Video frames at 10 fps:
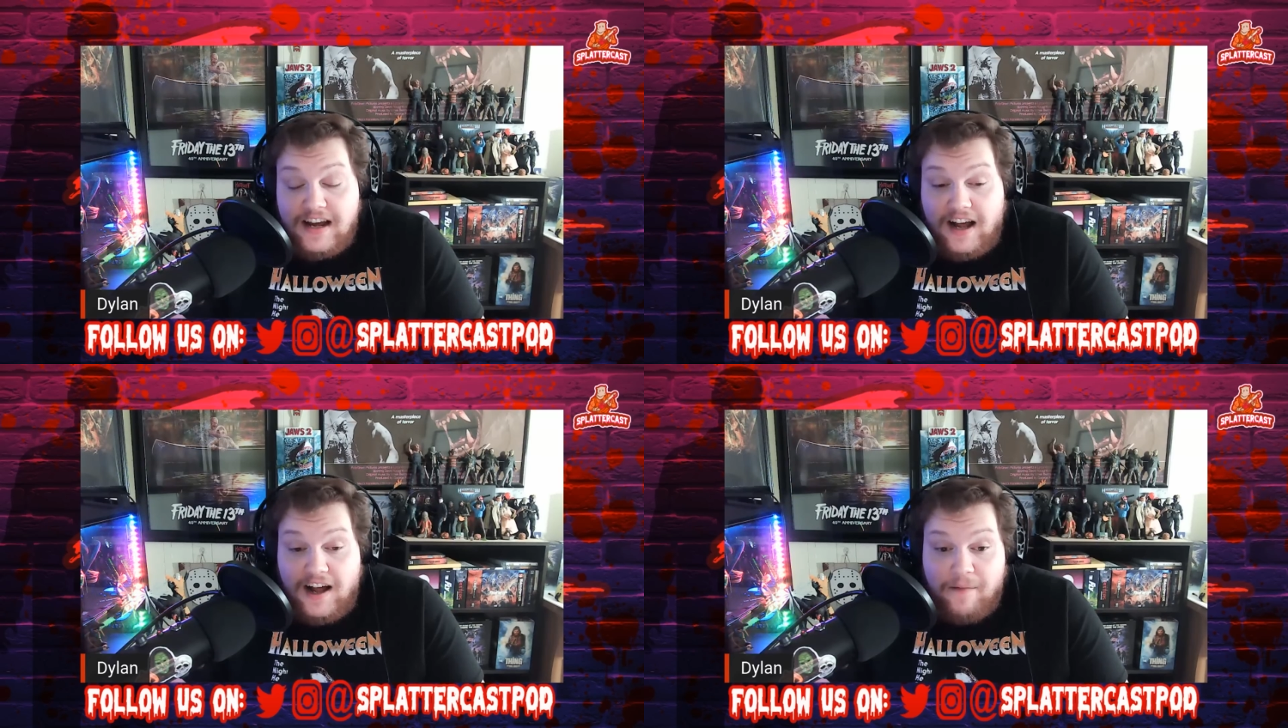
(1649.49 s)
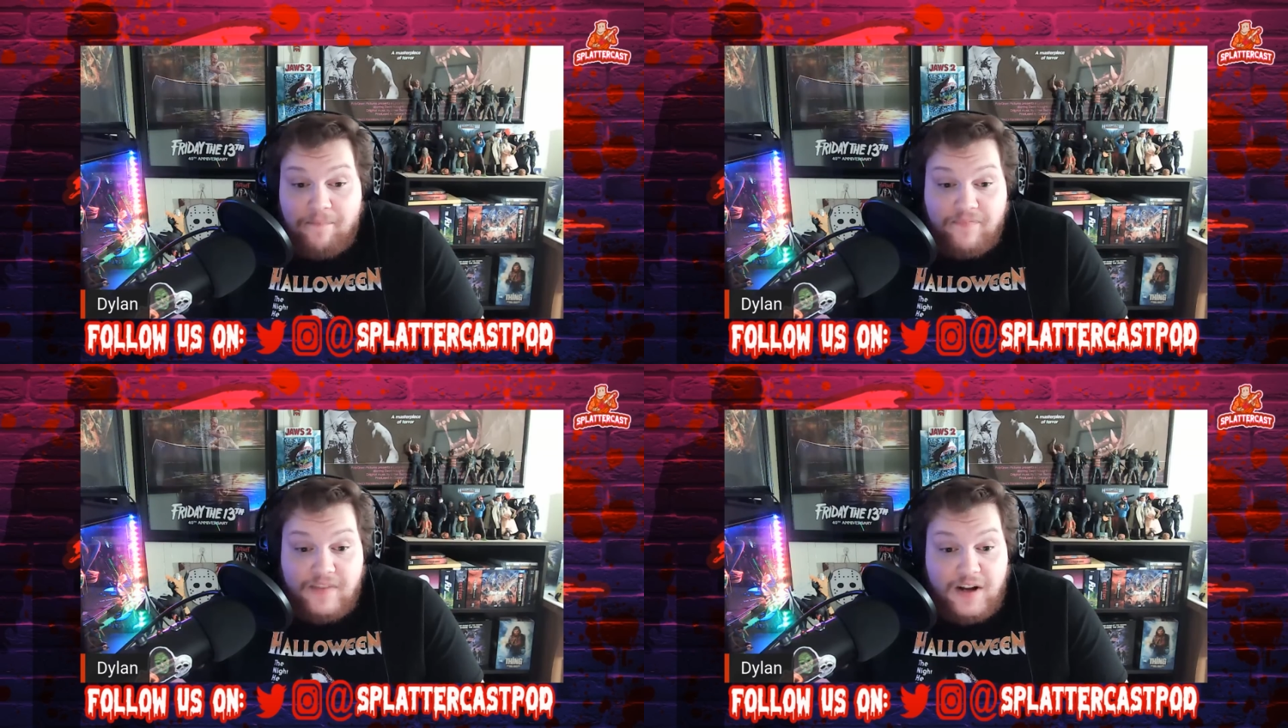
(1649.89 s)

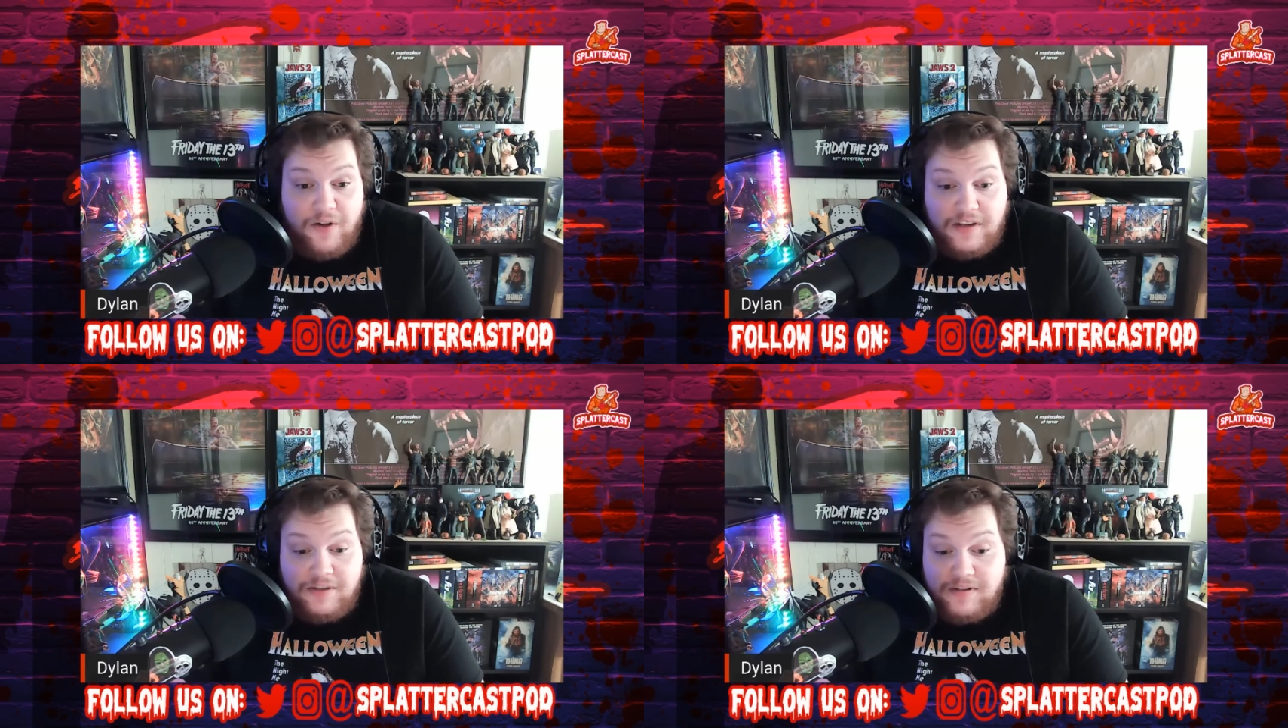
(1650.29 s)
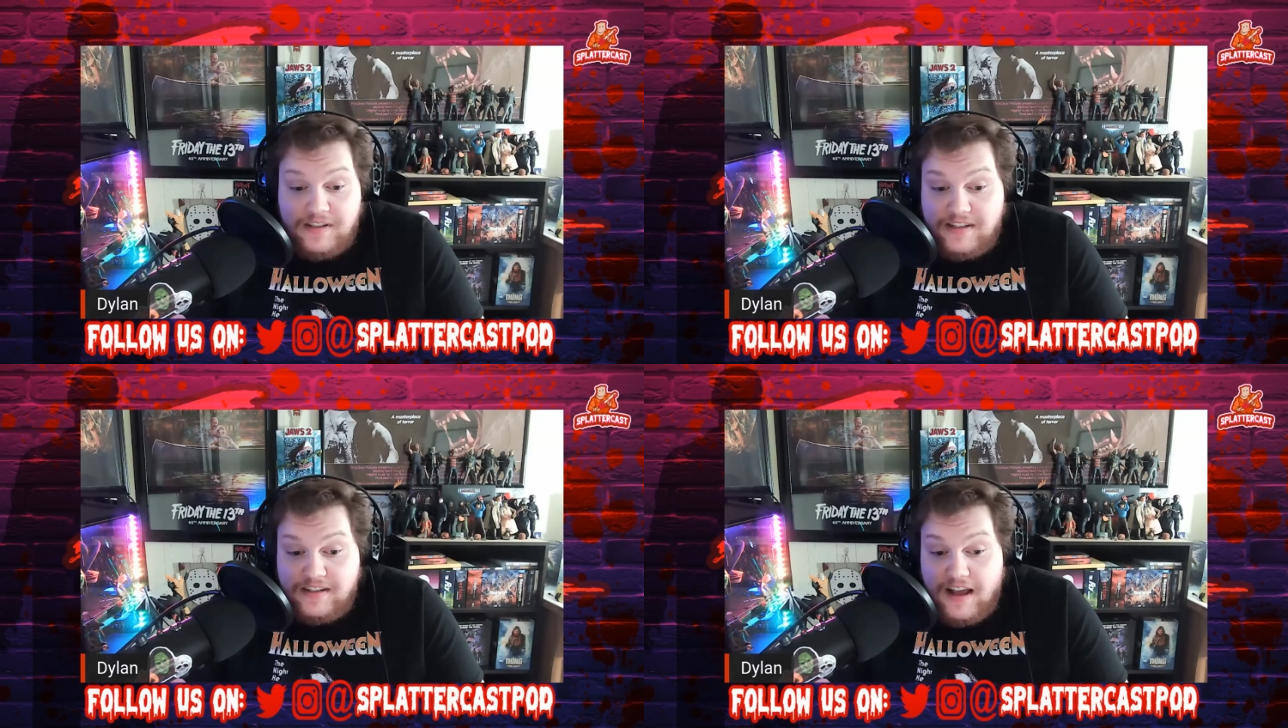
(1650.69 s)
Um, you know, this
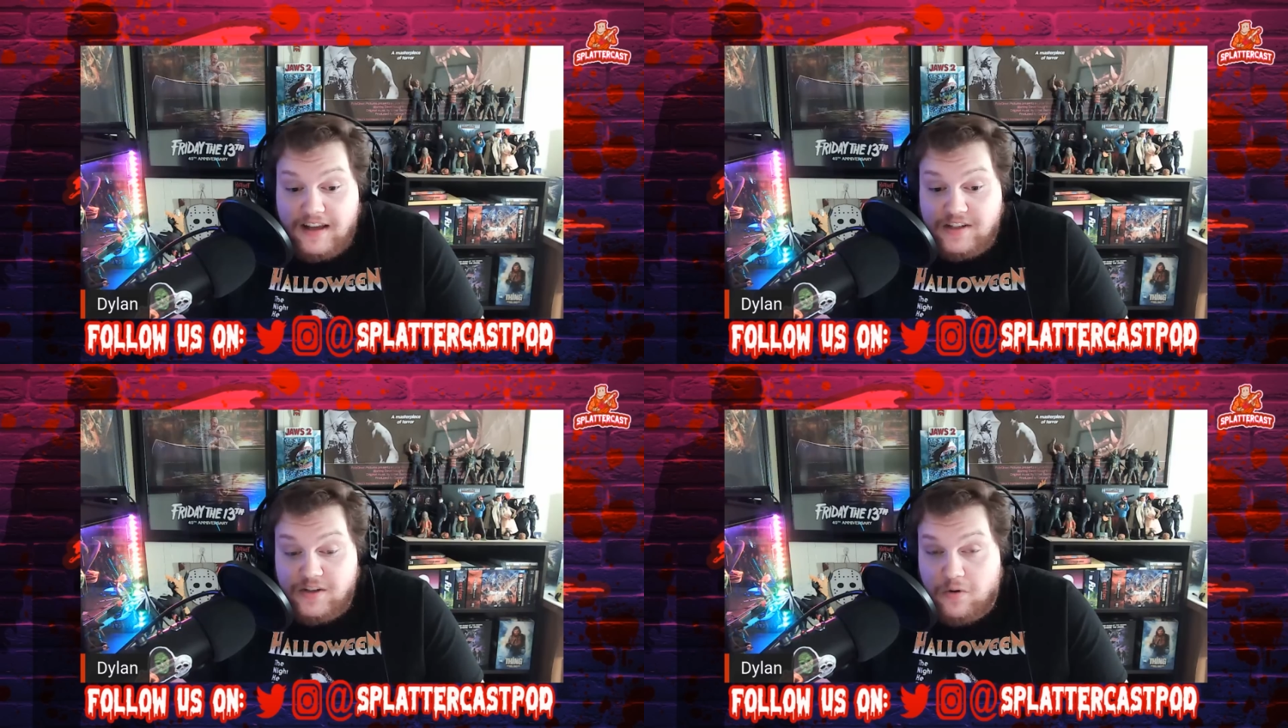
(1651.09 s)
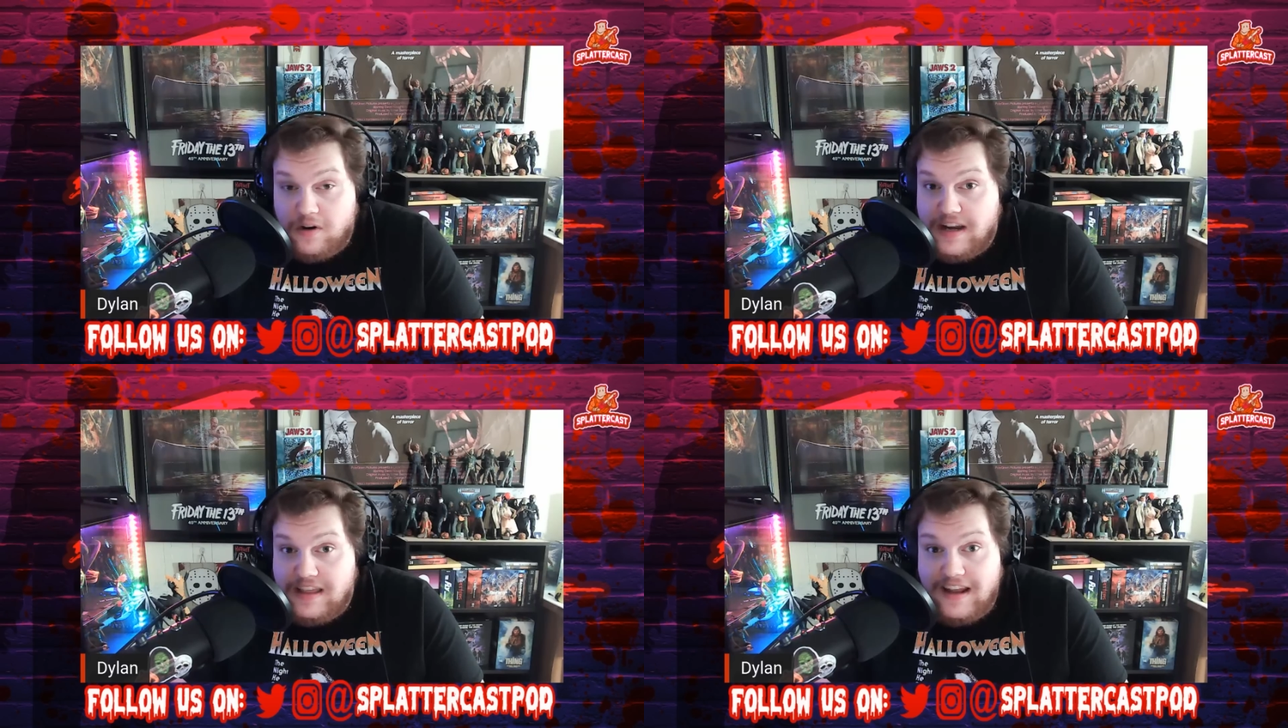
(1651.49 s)
was a story